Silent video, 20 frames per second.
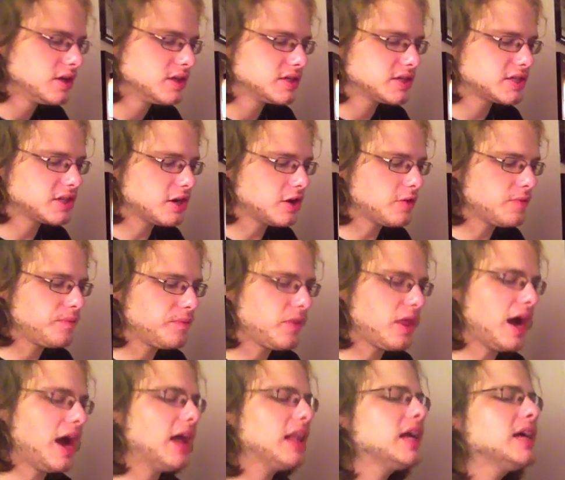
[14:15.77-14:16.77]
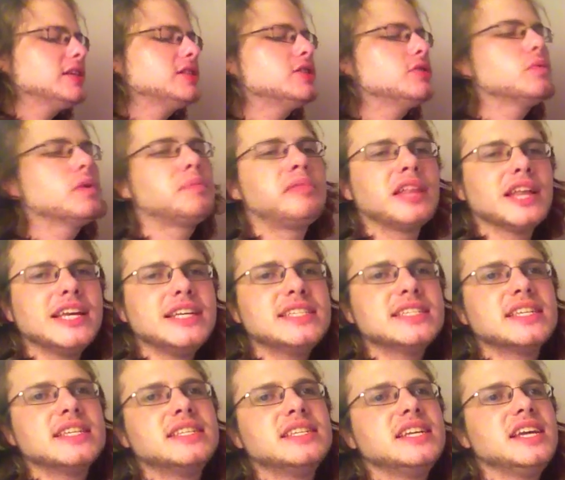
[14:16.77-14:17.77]
So I like to replace
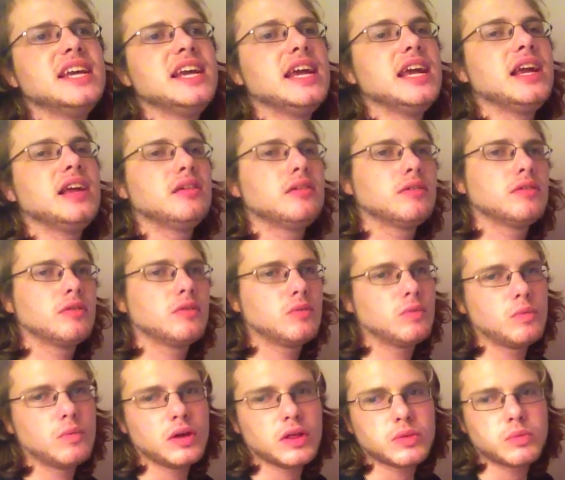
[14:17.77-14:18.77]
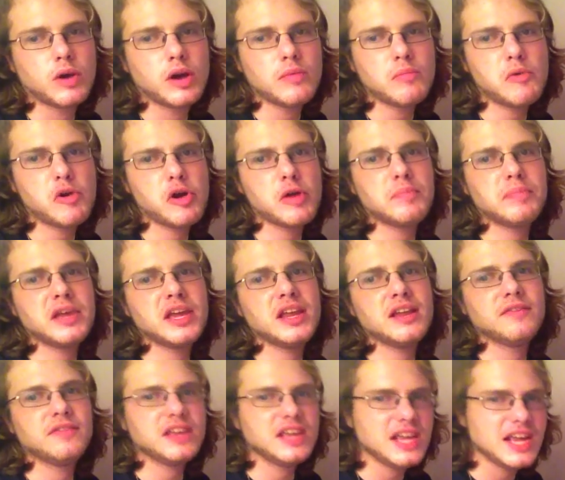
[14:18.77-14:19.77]
the D with one more beat
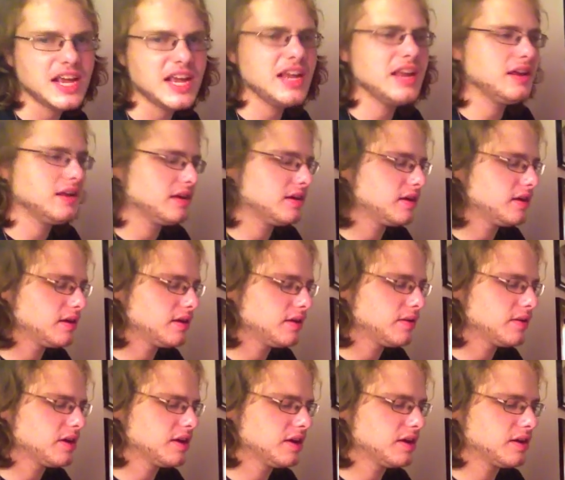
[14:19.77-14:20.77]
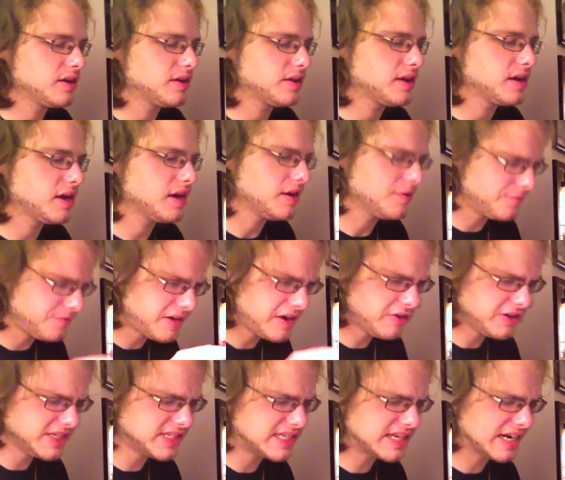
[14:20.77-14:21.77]
of E, a
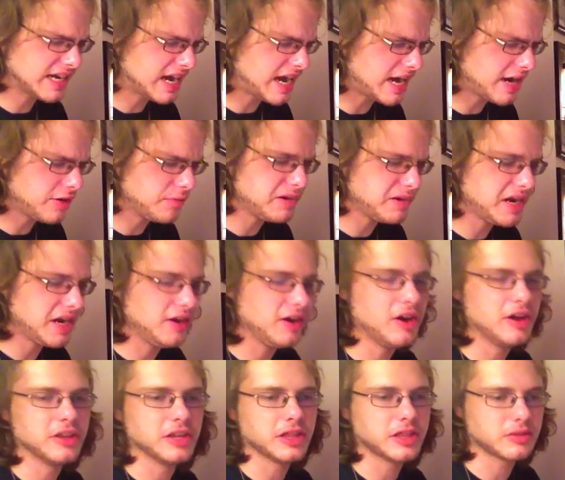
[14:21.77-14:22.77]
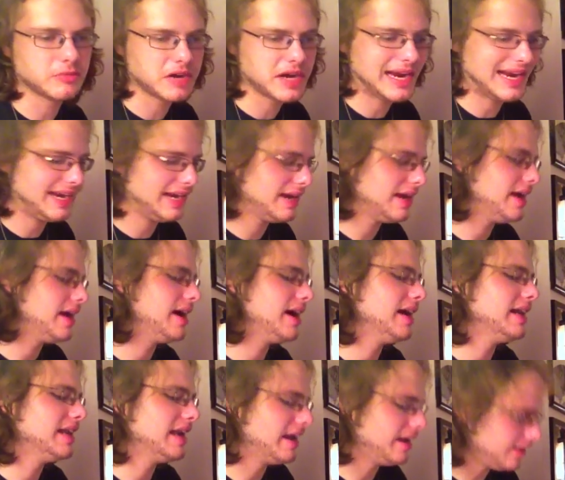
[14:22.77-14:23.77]
very staccato beat on the 3,
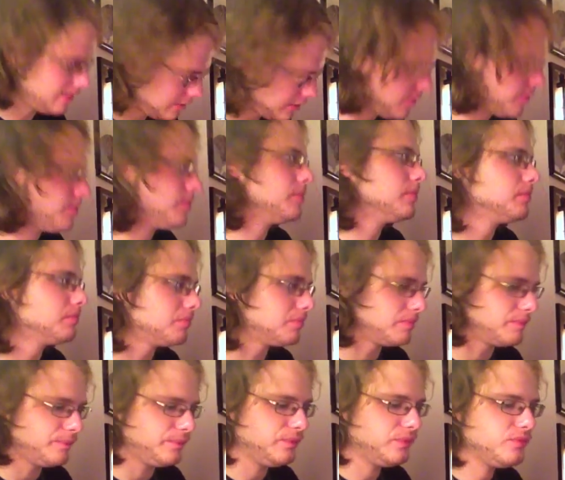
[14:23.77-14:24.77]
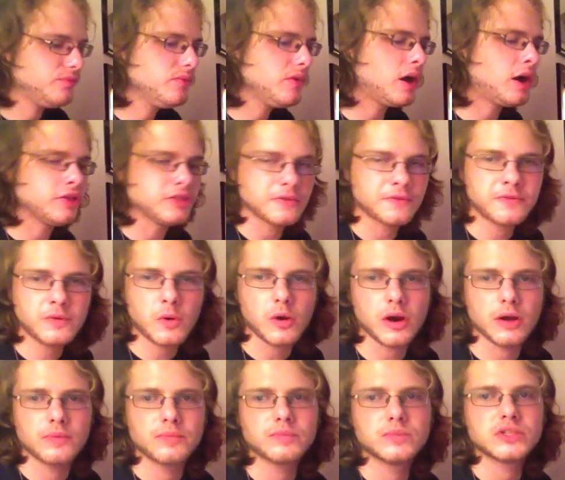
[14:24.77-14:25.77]
and then on the
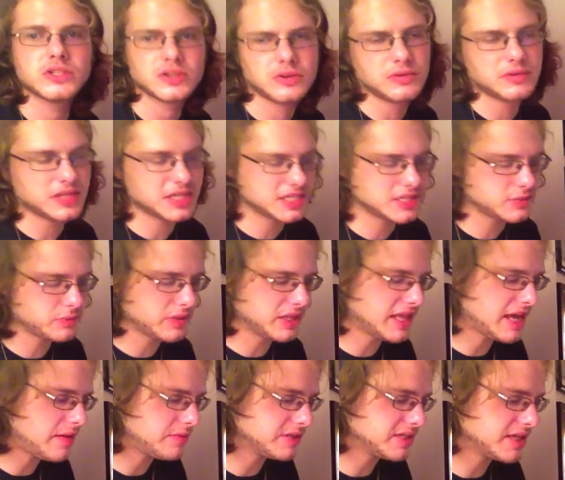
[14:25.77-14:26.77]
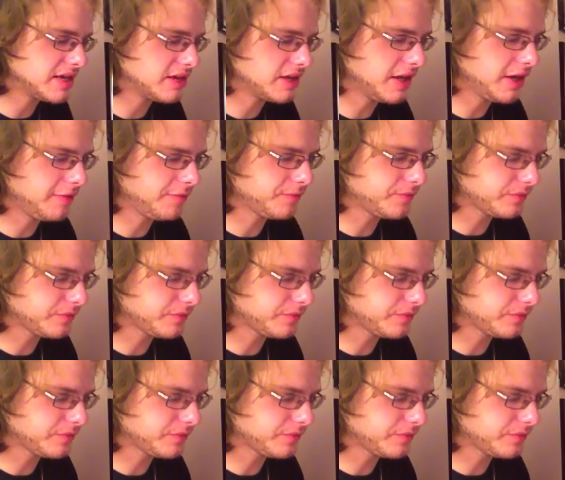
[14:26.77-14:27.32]
4. So this is what that would sound like.